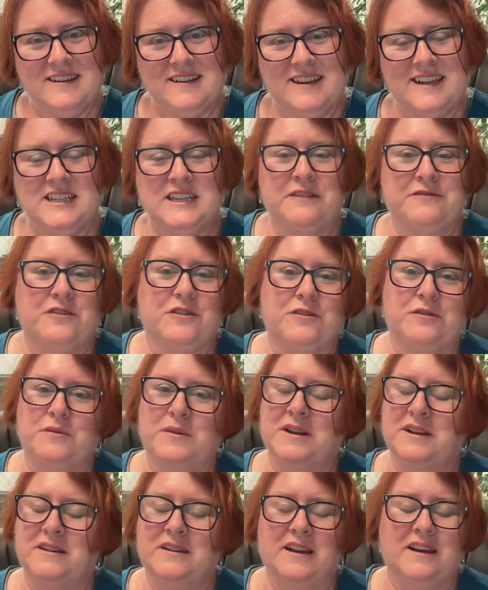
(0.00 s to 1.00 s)
Except for
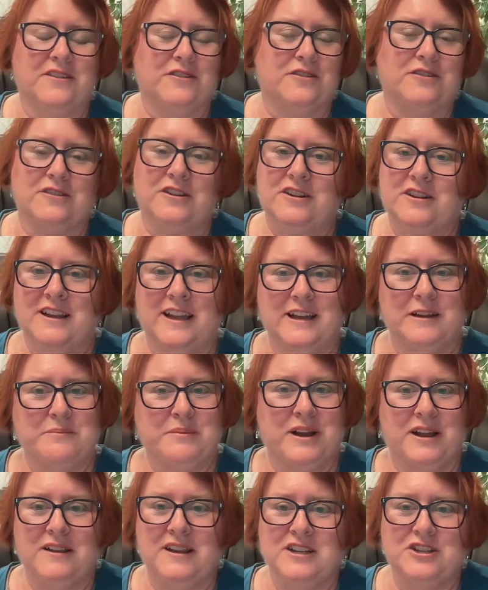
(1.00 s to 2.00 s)
one other lookalike
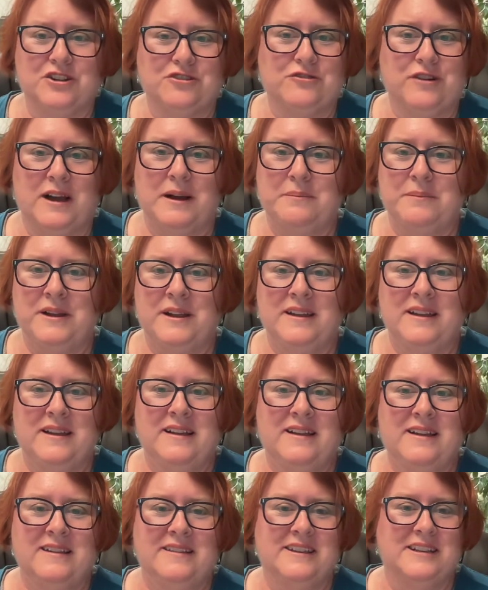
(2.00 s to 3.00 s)
biologic drop
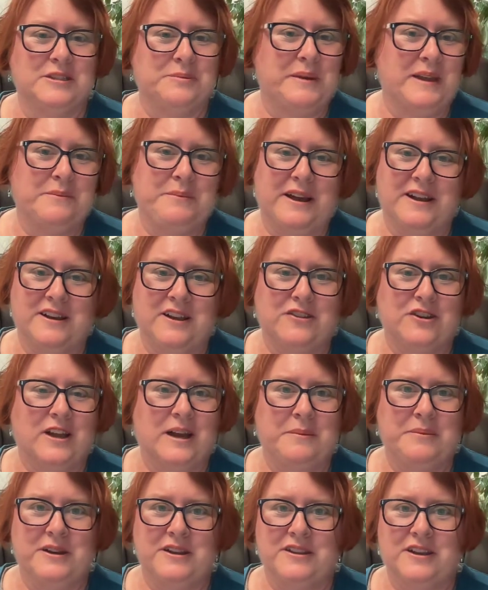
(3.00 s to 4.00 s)
that's made by another
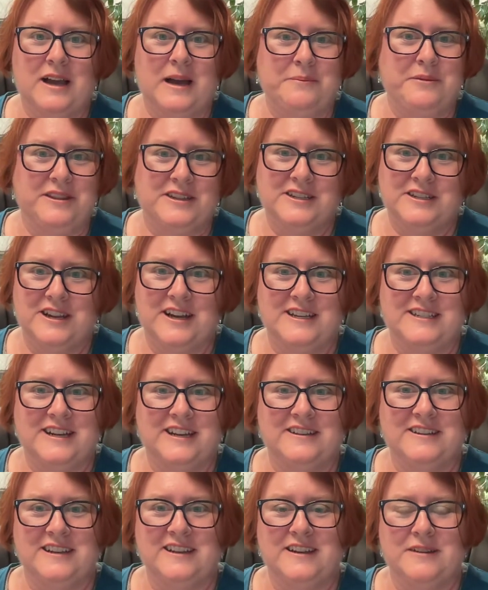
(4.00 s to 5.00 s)
company that copied this guy's
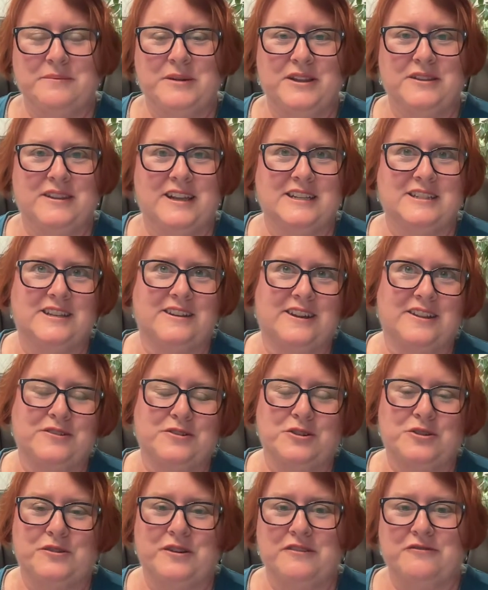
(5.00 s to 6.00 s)
idea, but that's another
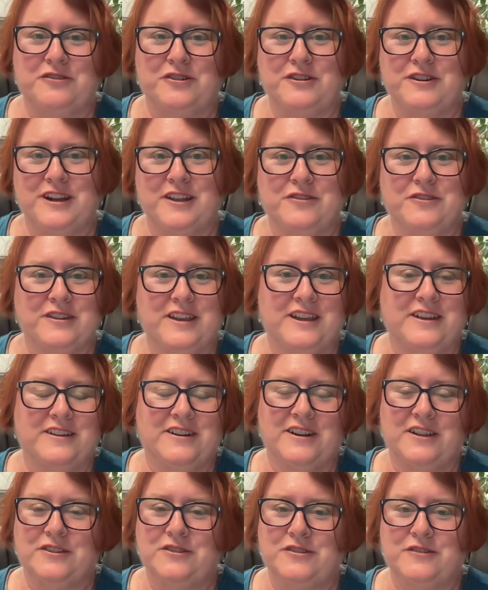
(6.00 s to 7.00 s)
story for another day and
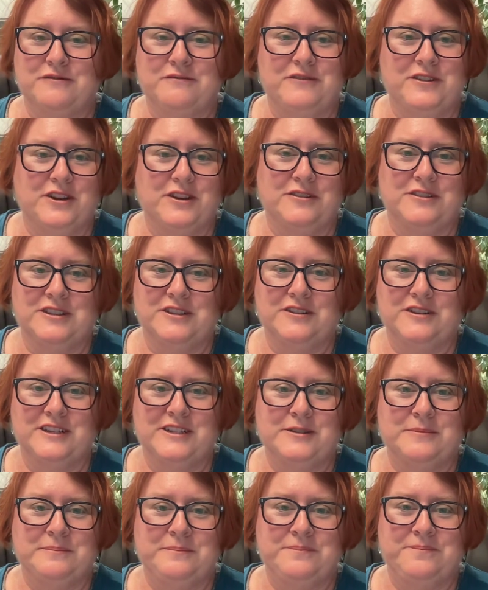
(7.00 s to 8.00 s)
another video
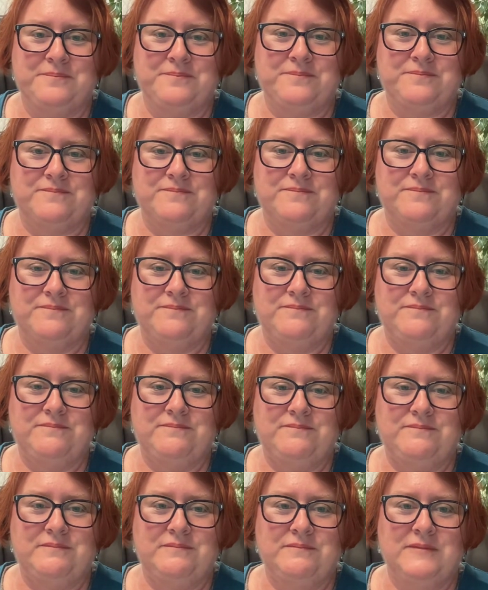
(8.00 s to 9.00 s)
series.
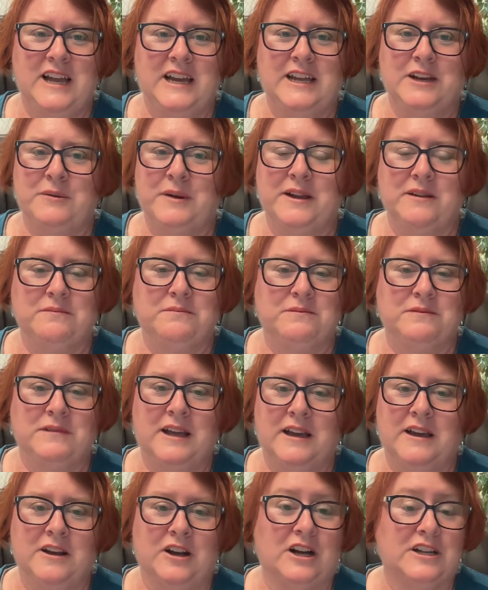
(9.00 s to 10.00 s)
Anyway,
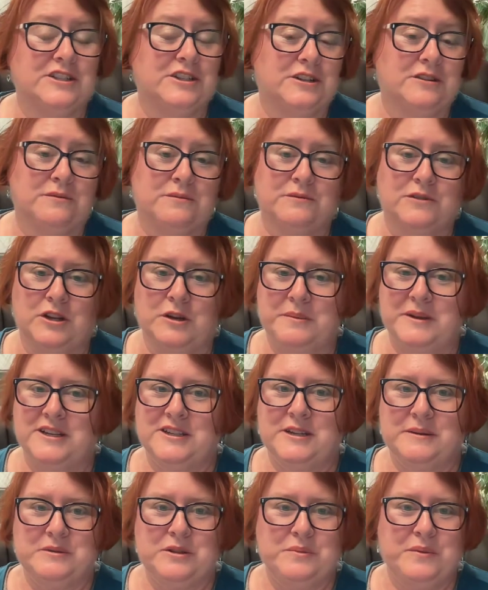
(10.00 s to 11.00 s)
and also, nobody
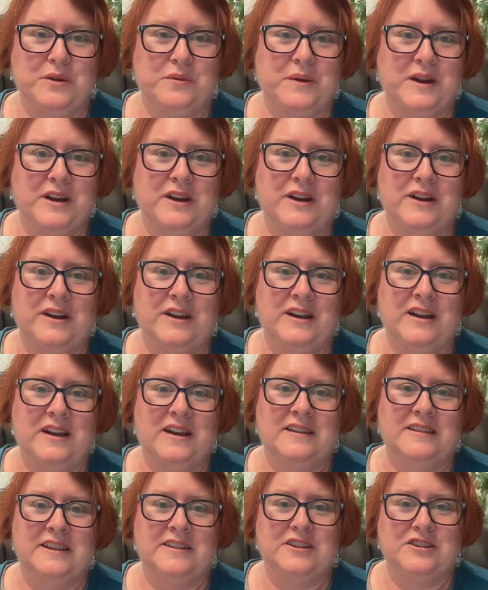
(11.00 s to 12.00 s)
seems to be aware
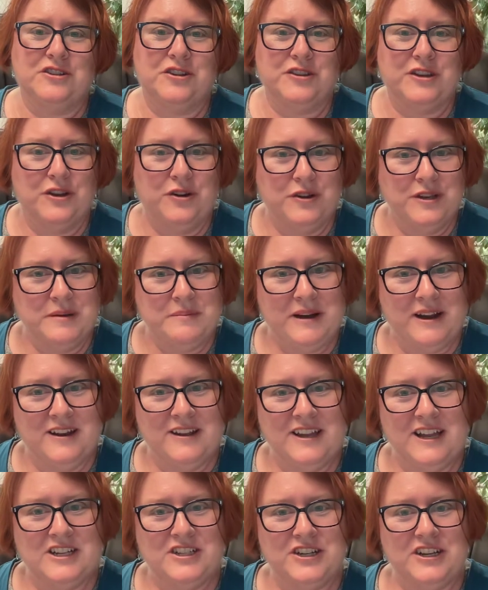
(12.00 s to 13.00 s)
that these are the only
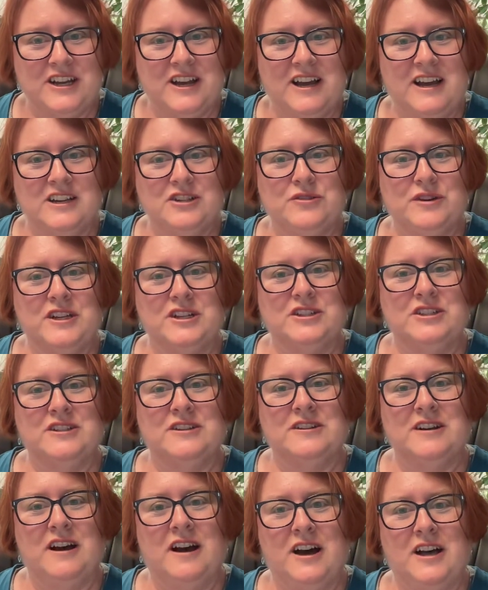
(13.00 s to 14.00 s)
biologic eye drugs
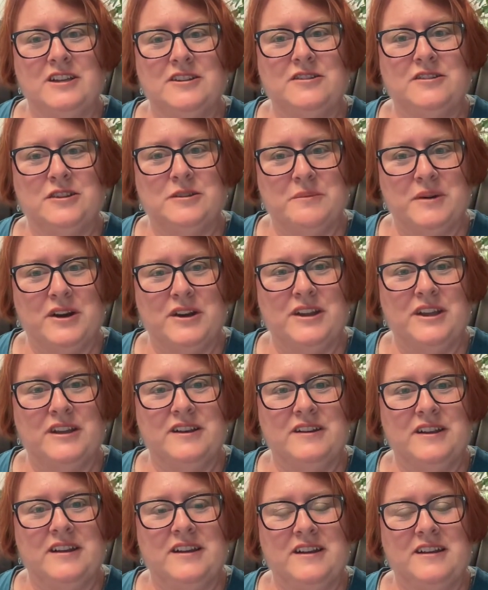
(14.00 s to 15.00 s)
on the
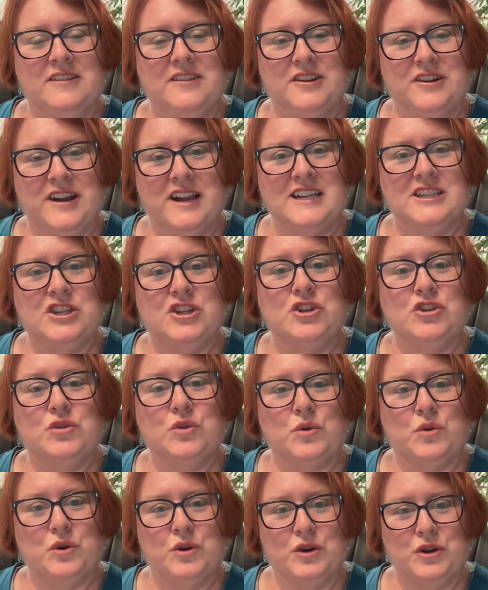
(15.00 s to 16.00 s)
market that are not
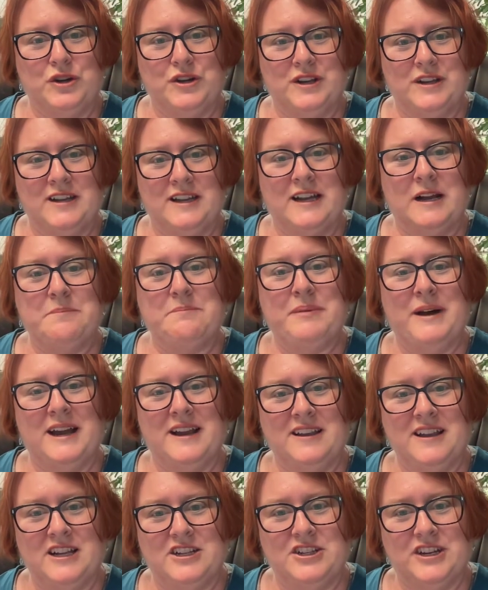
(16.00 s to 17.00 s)
stored like a
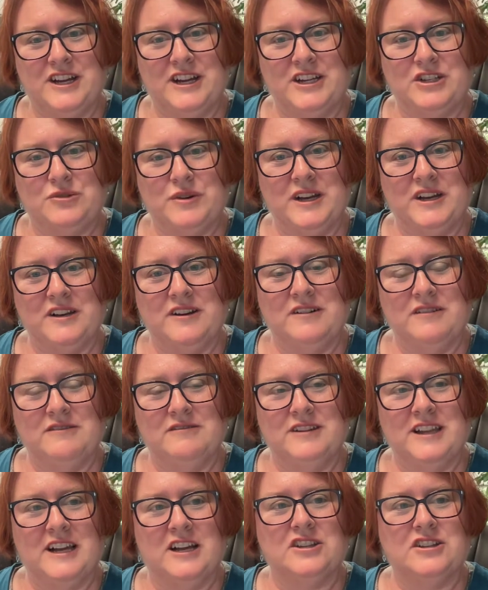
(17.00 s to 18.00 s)
biologic eye drug,
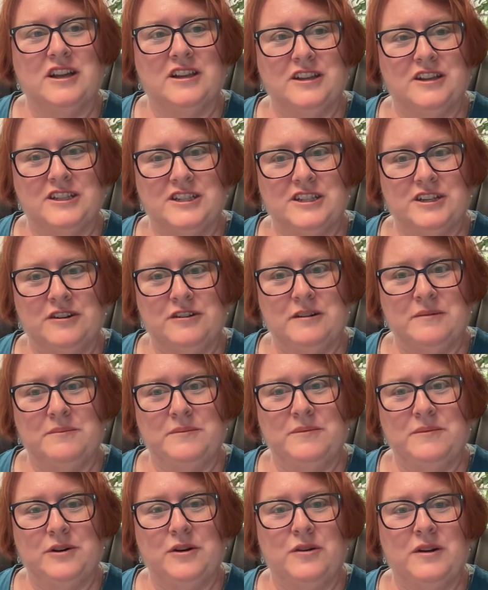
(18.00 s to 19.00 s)
like autologous serum
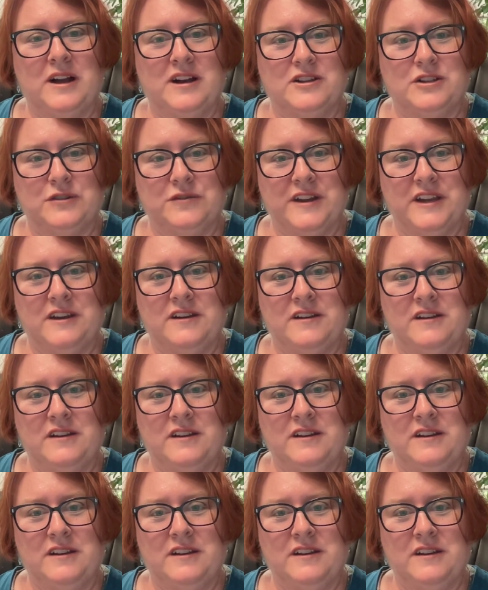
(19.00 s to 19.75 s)
or oxervate.